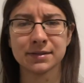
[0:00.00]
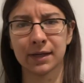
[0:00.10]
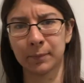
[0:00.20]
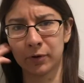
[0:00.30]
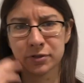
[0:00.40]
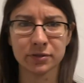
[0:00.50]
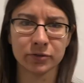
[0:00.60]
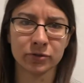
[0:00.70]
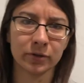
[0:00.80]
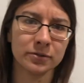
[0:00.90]
like personal
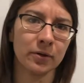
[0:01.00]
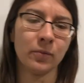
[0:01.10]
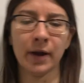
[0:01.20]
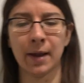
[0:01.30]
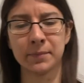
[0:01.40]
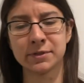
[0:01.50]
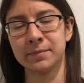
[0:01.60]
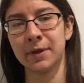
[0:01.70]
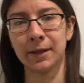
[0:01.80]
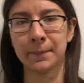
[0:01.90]
struggles, what happened to
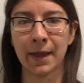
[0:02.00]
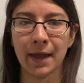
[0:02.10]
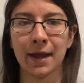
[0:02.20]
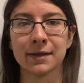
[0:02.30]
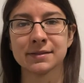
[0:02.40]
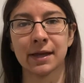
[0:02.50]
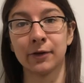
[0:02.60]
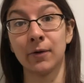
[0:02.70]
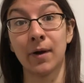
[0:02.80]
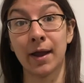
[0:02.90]
me in the past. I
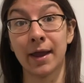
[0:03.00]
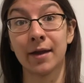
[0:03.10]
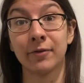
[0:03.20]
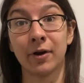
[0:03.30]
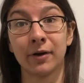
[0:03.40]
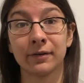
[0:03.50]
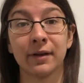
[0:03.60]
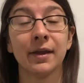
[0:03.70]
know I have a hard